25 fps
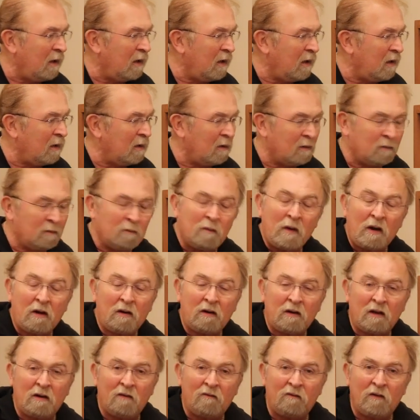in
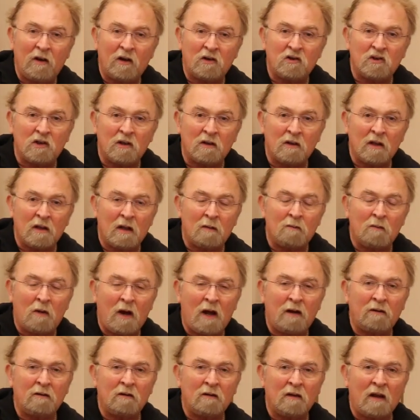American fiction that
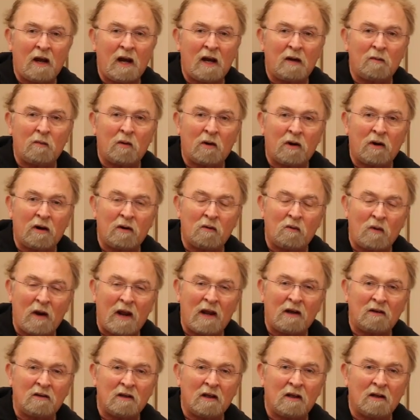Modern Library
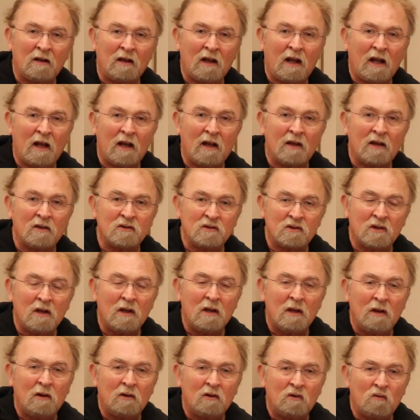ranked it as
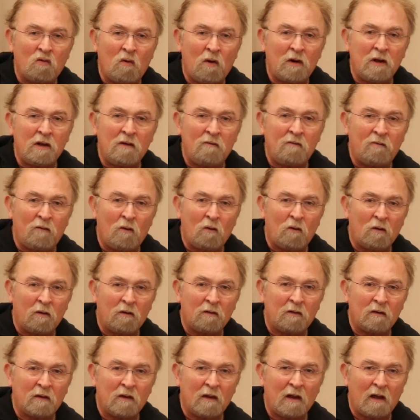
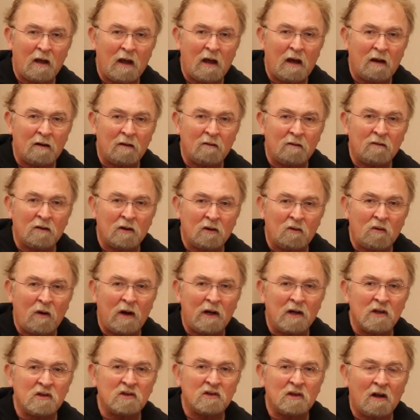24th out of the
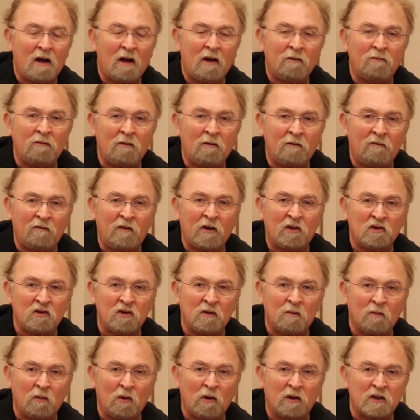greatest 100
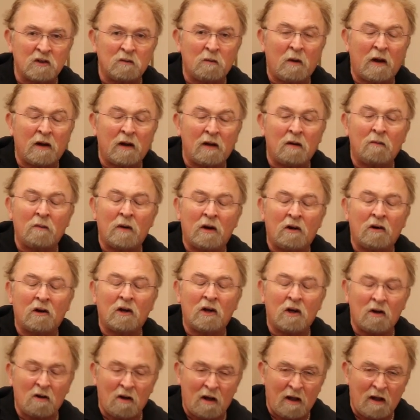fiction books by American